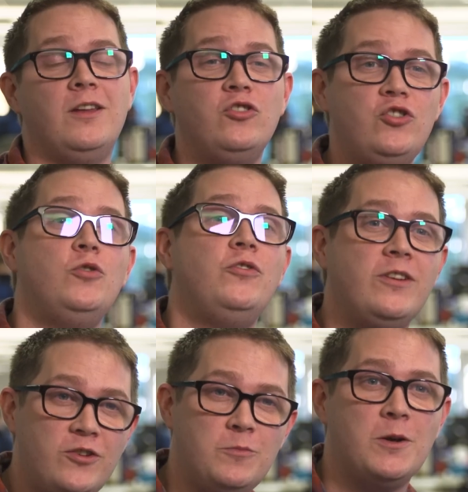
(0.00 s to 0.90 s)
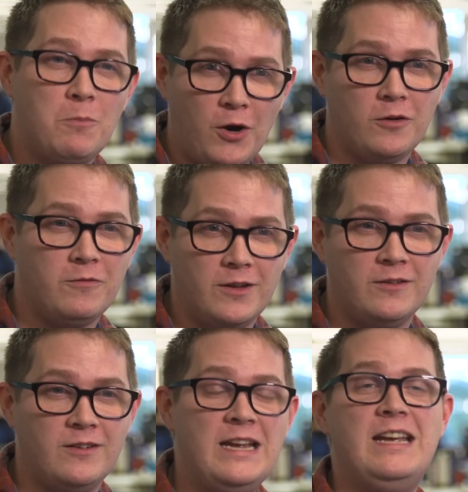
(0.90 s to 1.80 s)
And choosing to be a part of
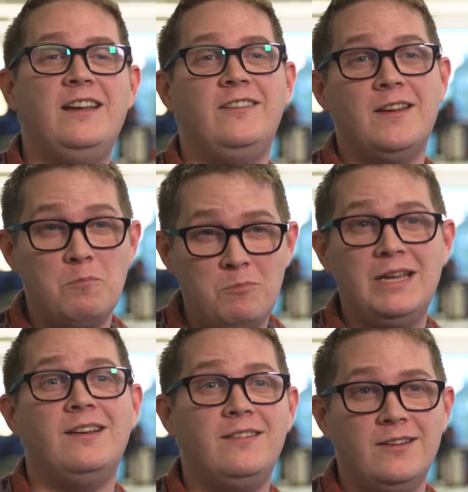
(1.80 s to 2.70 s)
this is a big